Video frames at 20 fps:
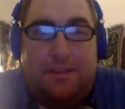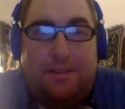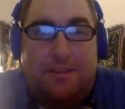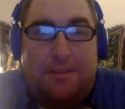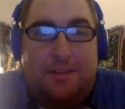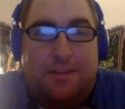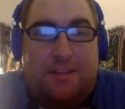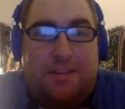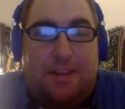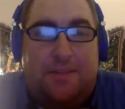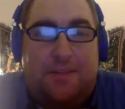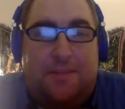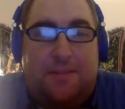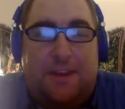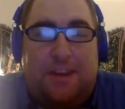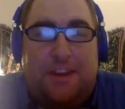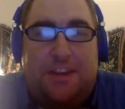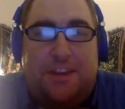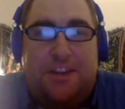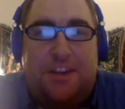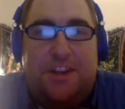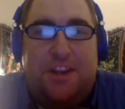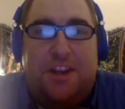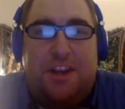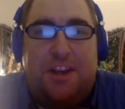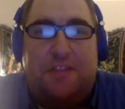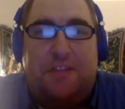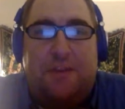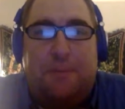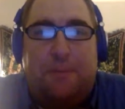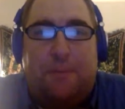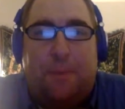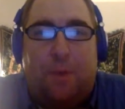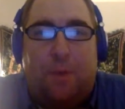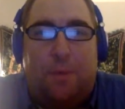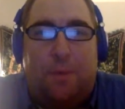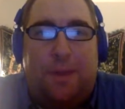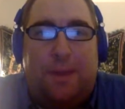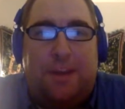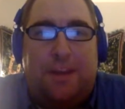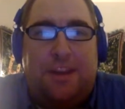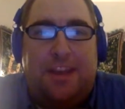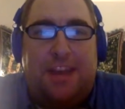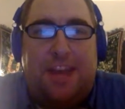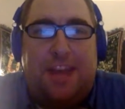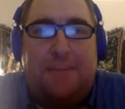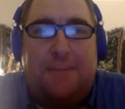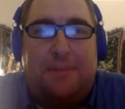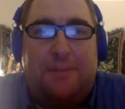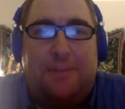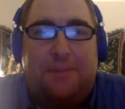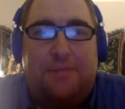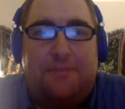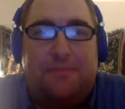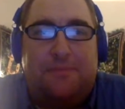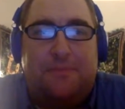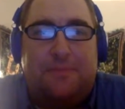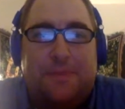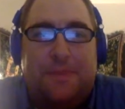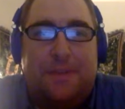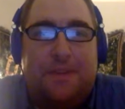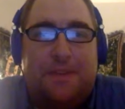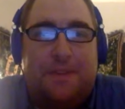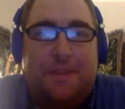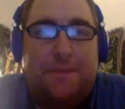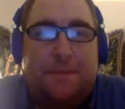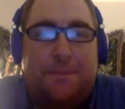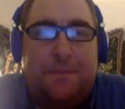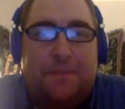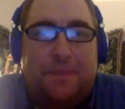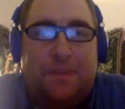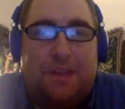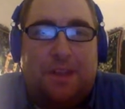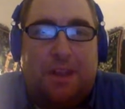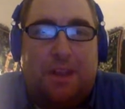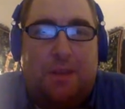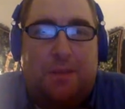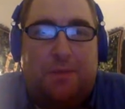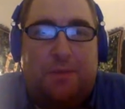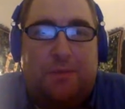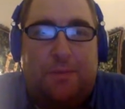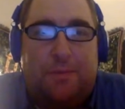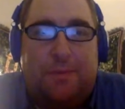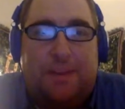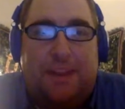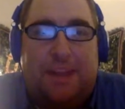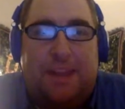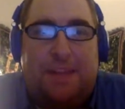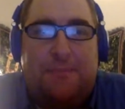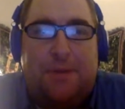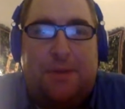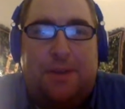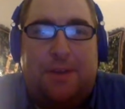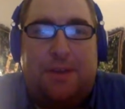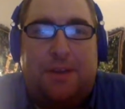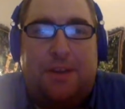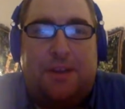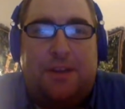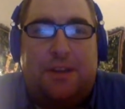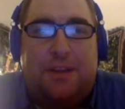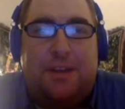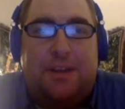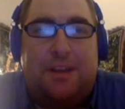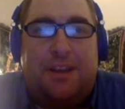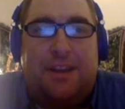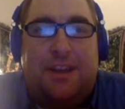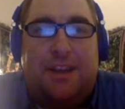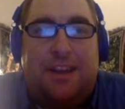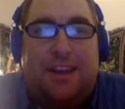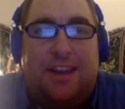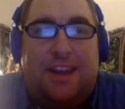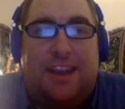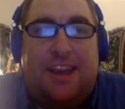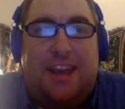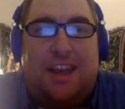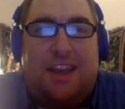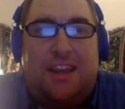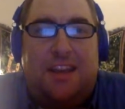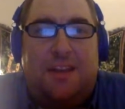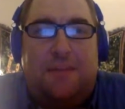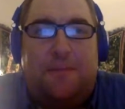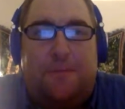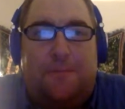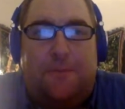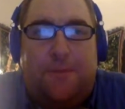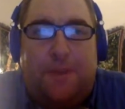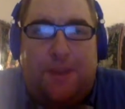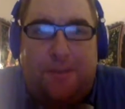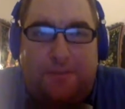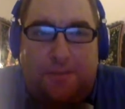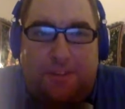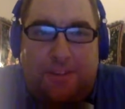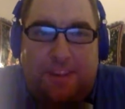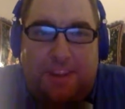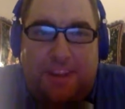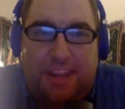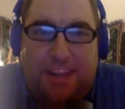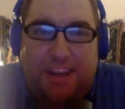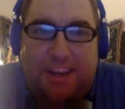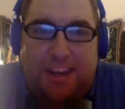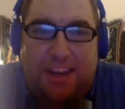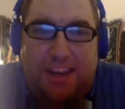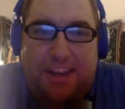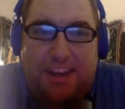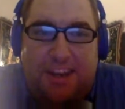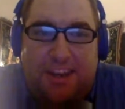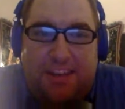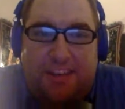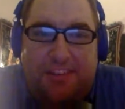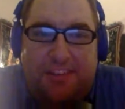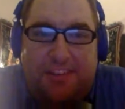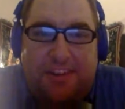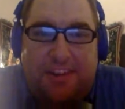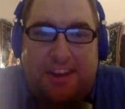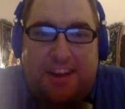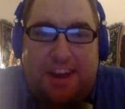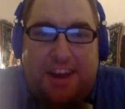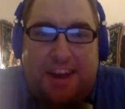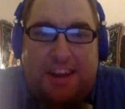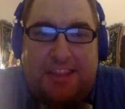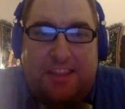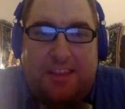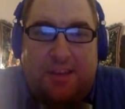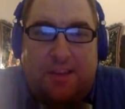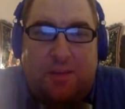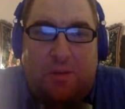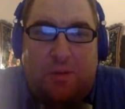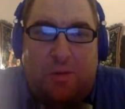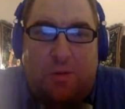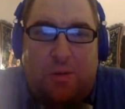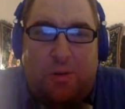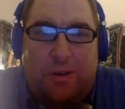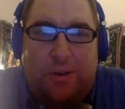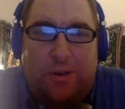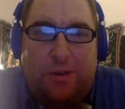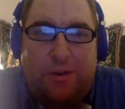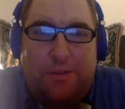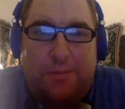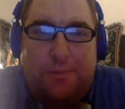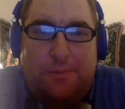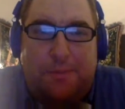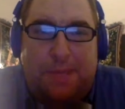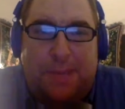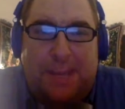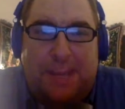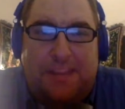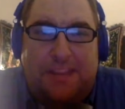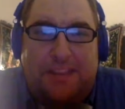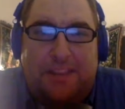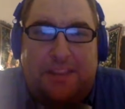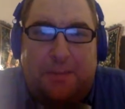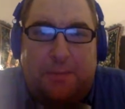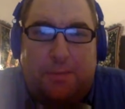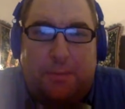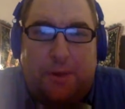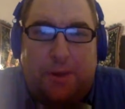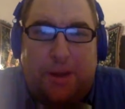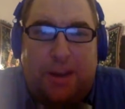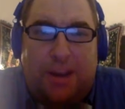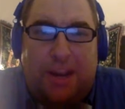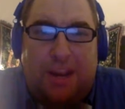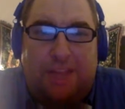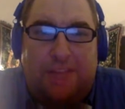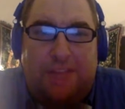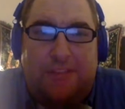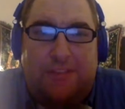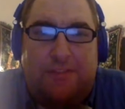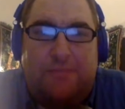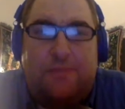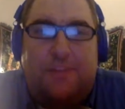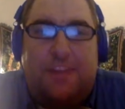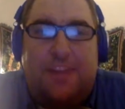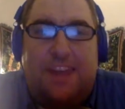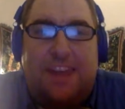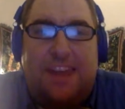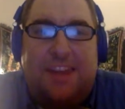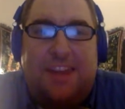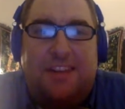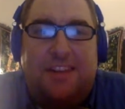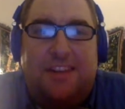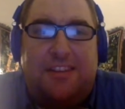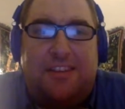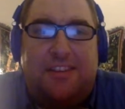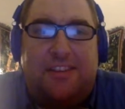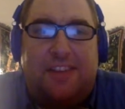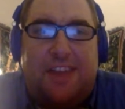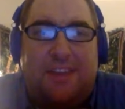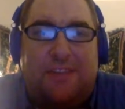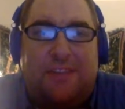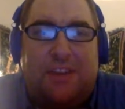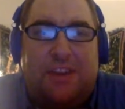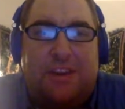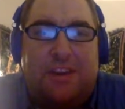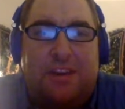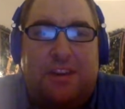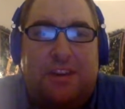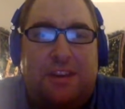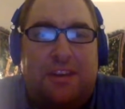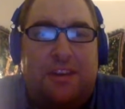The definition of a bullpen game comes from Tampa. And in 15 innings tonight, the Orioles beat the Braves 10-7,